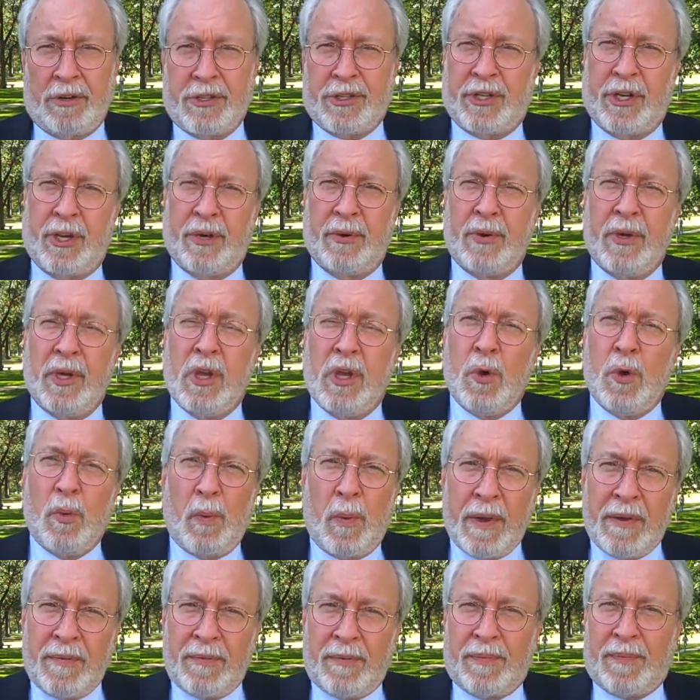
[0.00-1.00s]
So
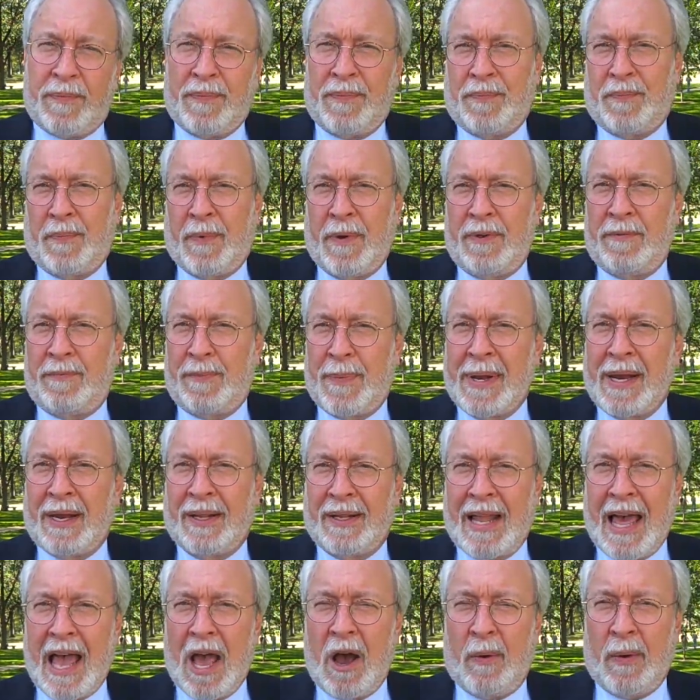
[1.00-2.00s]
we've been
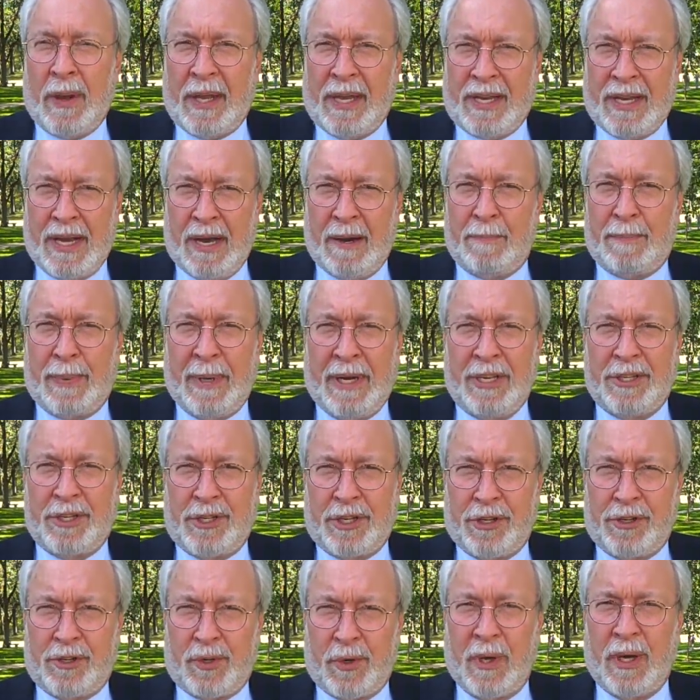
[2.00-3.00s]
allowing companies
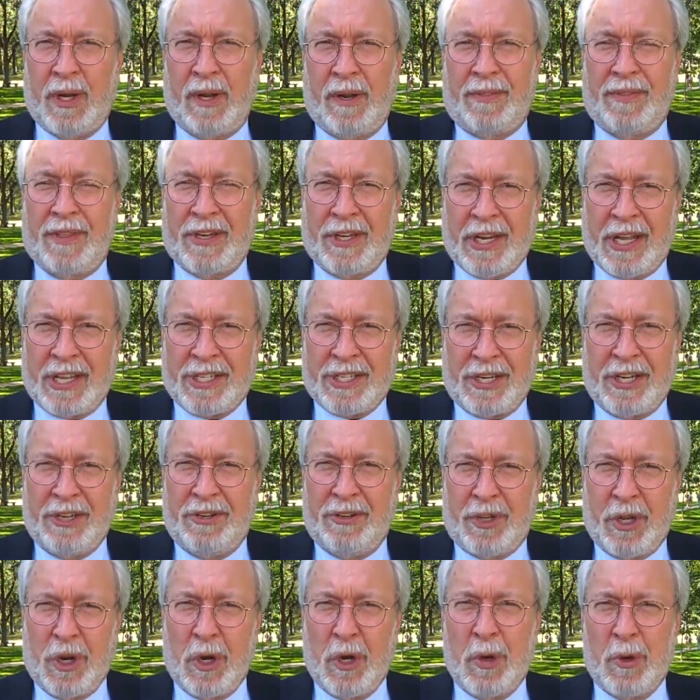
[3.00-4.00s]
to drill in the Destin
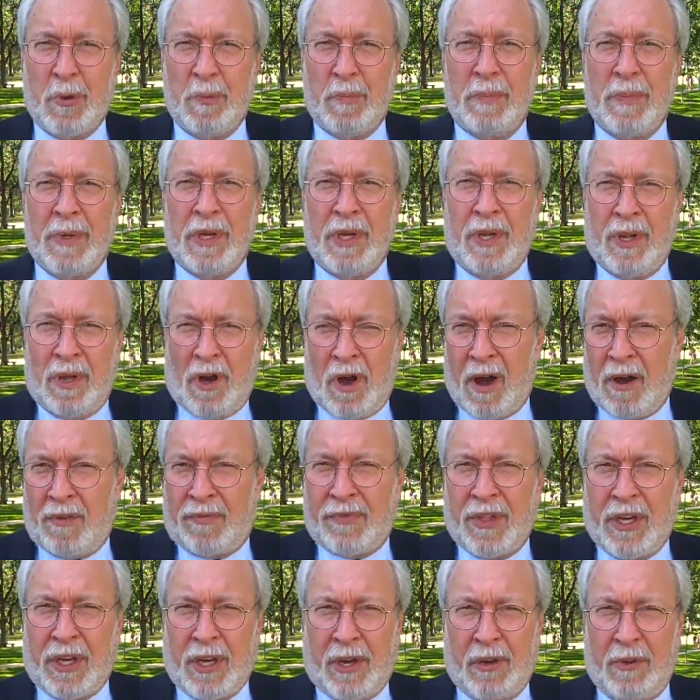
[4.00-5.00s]
Dome off
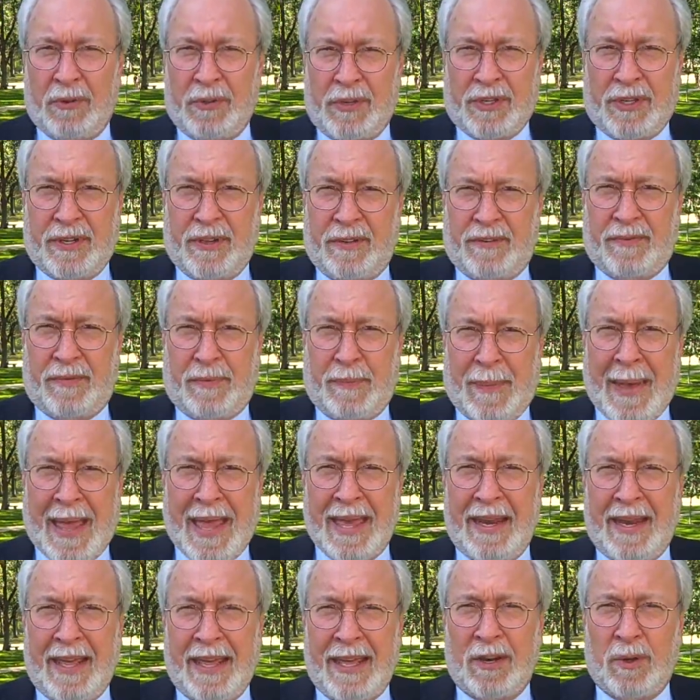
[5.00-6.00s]
the coast of
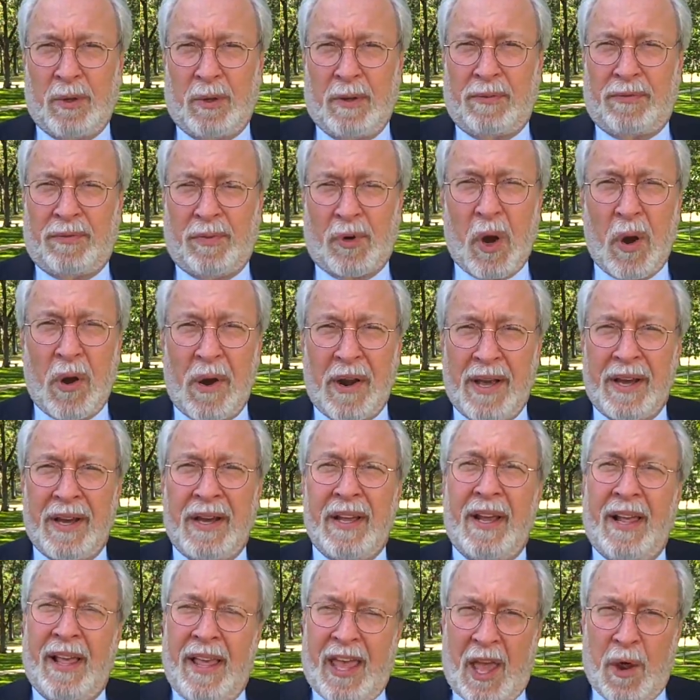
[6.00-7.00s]
Panhandle of Florida,
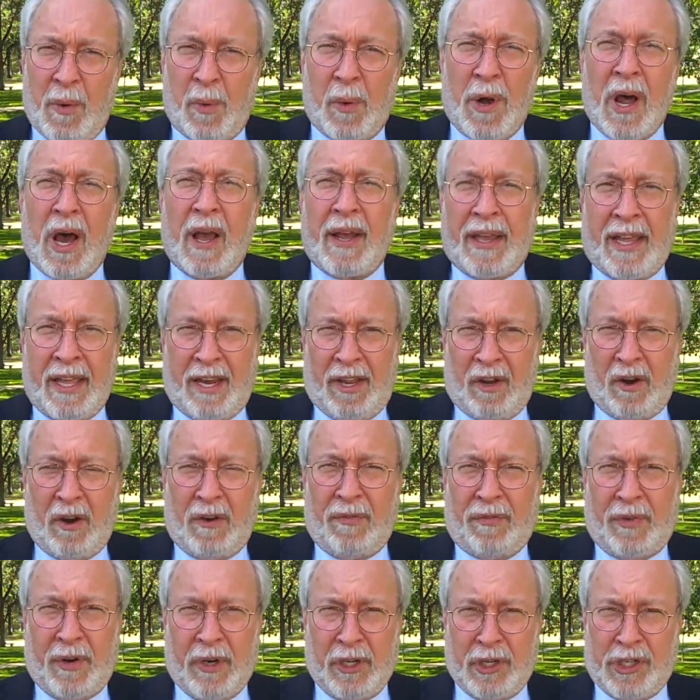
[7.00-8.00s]
and we're not getting our
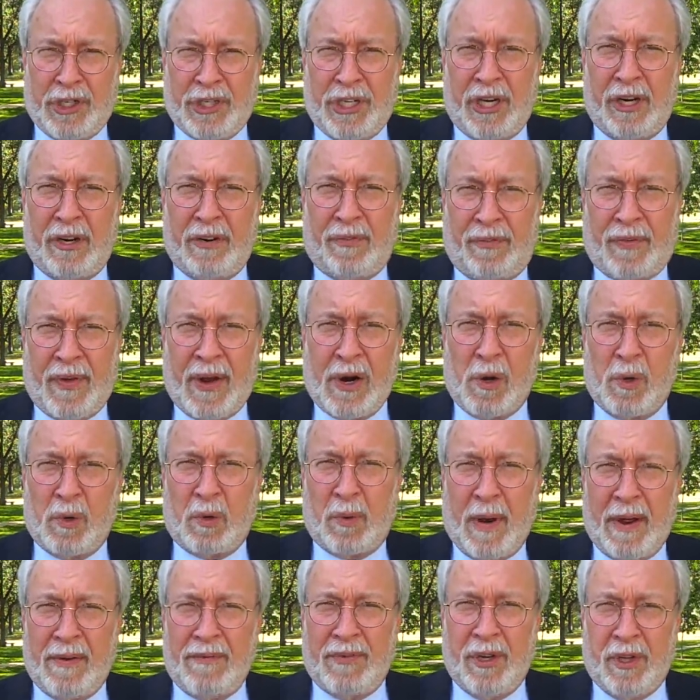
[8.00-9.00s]
fair share of federal
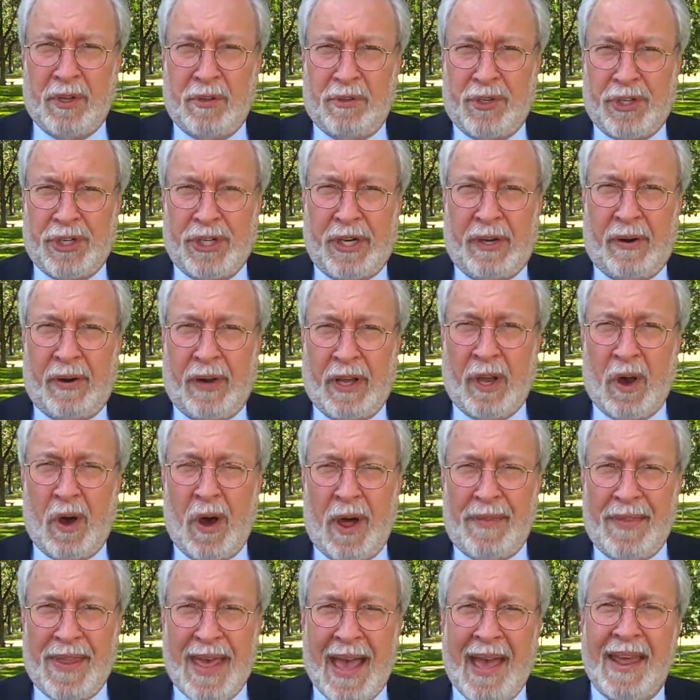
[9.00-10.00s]
revenue sharing on
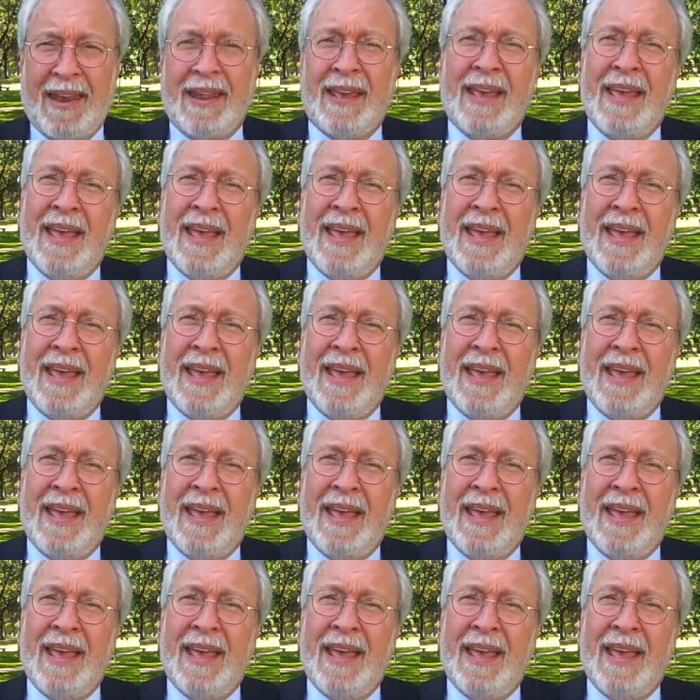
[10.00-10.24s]
that.